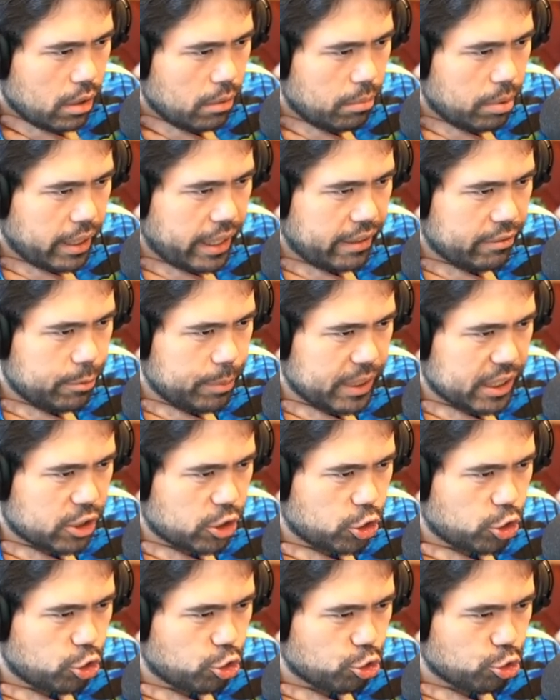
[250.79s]
but I have to be
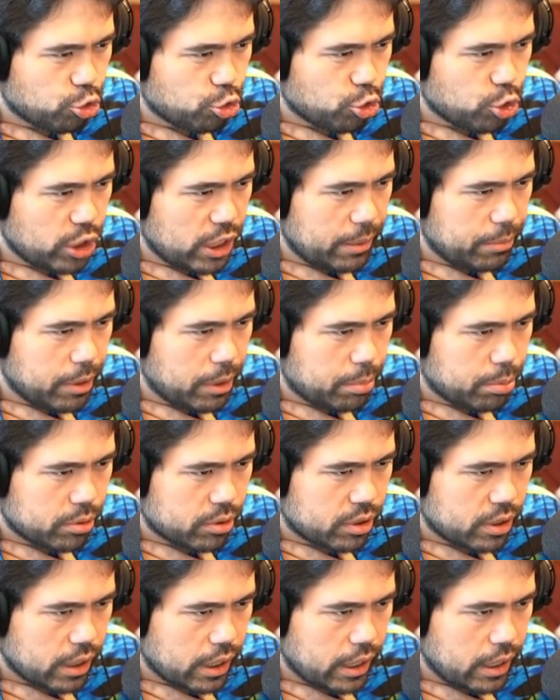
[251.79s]
extremely
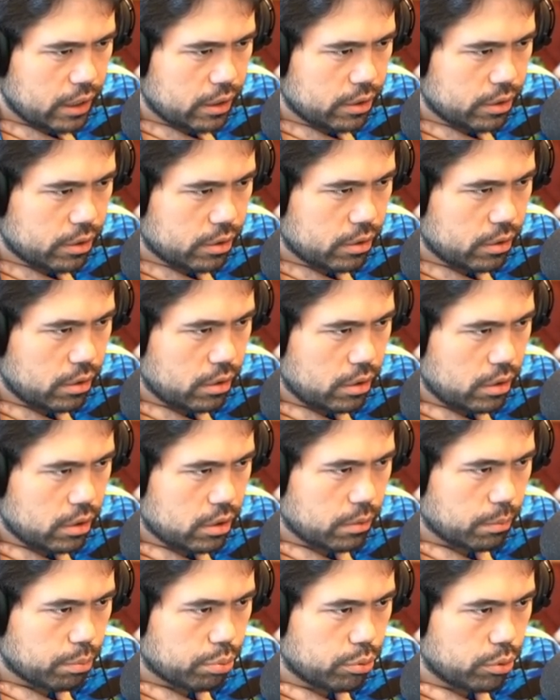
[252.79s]
precise
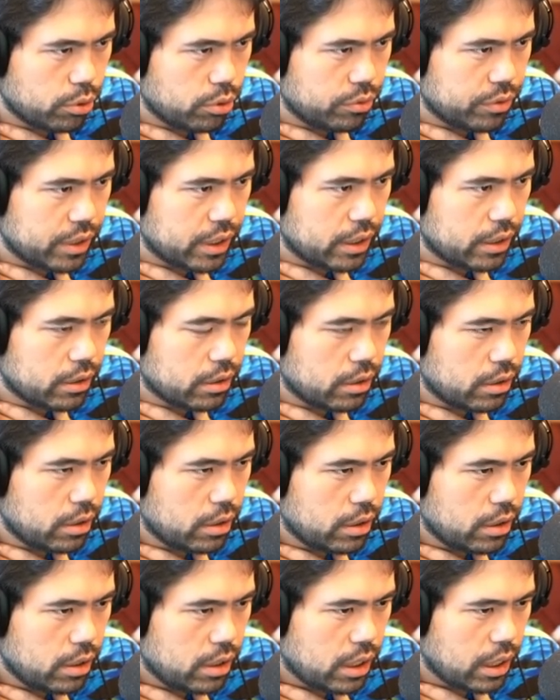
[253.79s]
and prove it
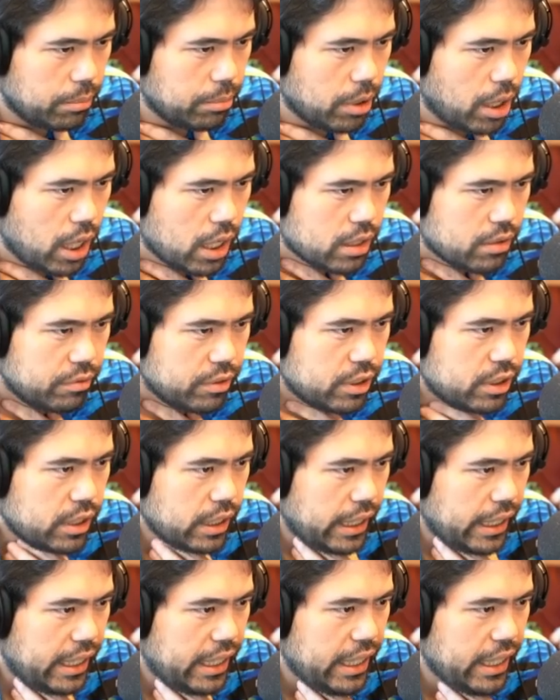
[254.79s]
I'm not convinced that
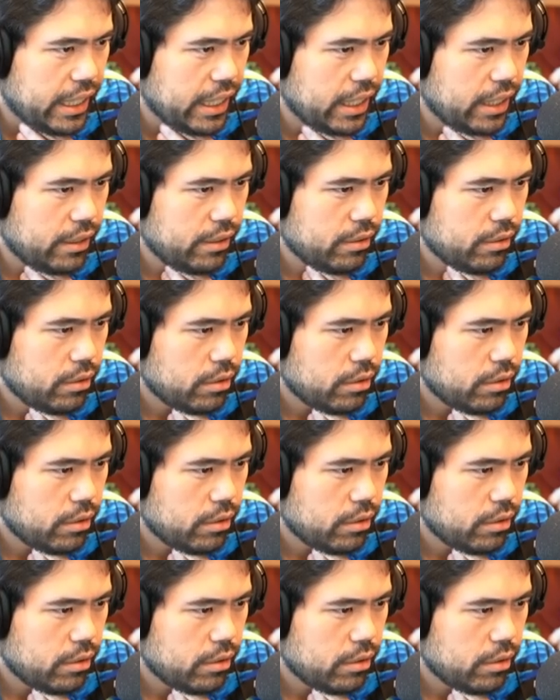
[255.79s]
I can